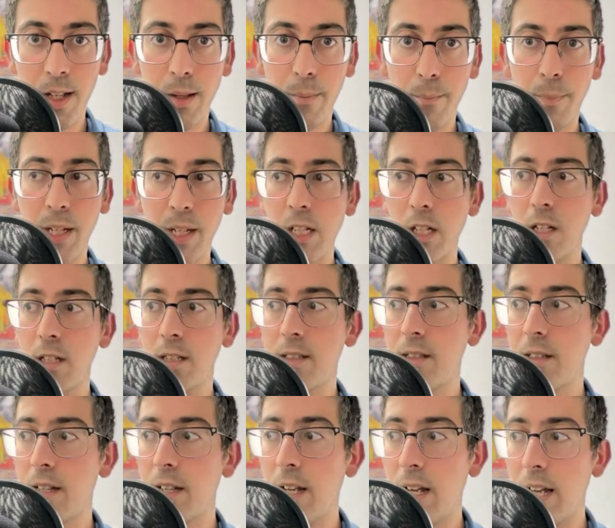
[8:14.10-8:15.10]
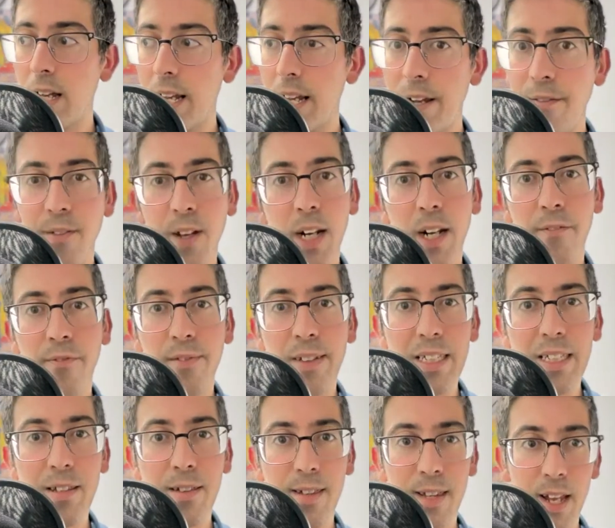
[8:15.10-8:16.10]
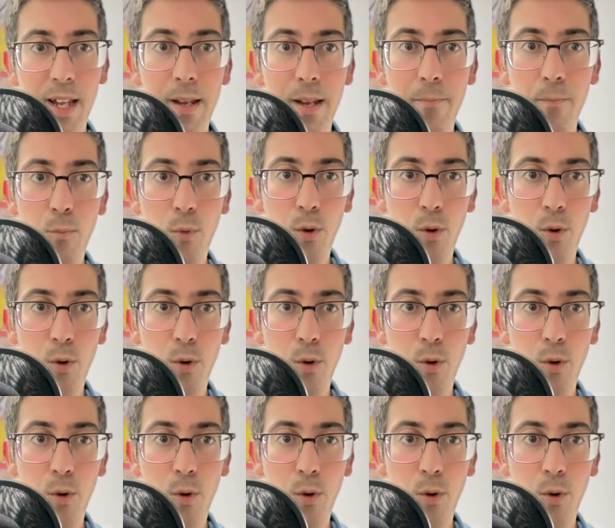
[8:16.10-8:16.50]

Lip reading: Because even if the same,